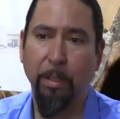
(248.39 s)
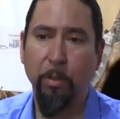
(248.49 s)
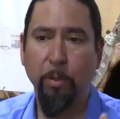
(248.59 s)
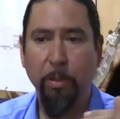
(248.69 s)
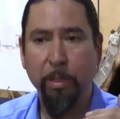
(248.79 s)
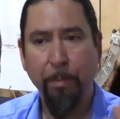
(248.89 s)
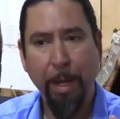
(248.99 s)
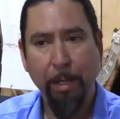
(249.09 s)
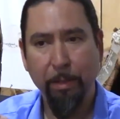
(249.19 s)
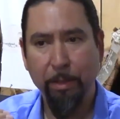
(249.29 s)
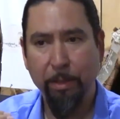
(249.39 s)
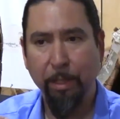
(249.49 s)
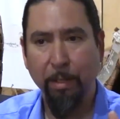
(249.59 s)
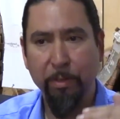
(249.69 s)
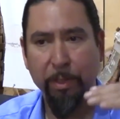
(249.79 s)
So there's a balance
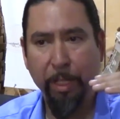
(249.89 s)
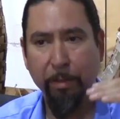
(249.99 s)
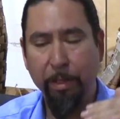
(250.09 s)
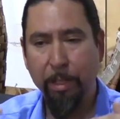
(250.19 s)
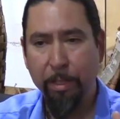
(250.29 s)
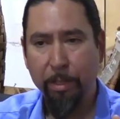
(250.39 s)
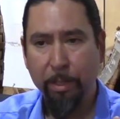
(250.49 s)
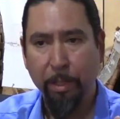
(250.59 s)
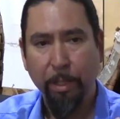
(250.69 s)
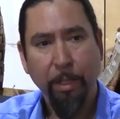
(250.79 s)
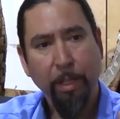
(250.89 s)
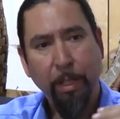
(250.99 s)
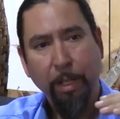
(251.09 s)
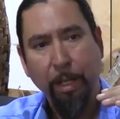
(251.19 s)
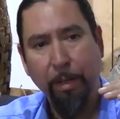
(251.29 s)
of sacredness
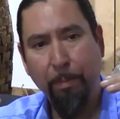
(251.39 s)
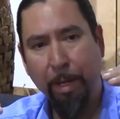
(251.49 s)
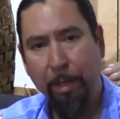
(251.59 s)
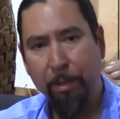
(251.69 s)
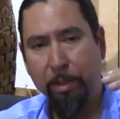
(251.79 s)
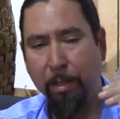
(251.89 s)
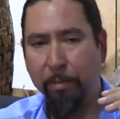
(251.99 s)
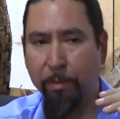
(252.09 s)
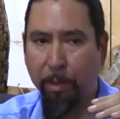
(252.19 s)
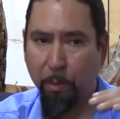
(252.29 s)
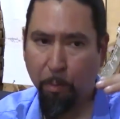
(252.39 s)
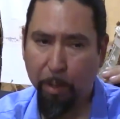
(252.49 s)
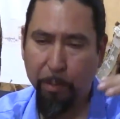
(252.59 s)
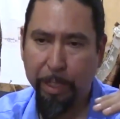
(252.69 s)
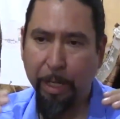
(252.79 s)
and a balance of what
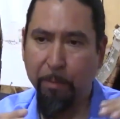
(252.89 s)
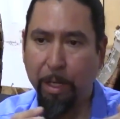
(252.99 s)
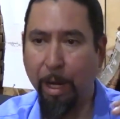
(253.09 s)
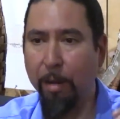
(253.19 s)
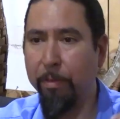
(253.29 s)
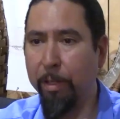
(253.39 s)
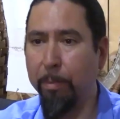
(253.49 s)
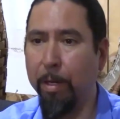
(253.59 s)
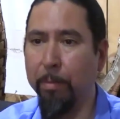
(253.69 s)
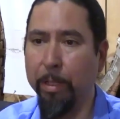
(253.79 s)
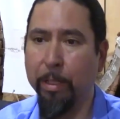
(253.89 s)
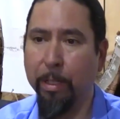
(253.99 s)
we offer the public.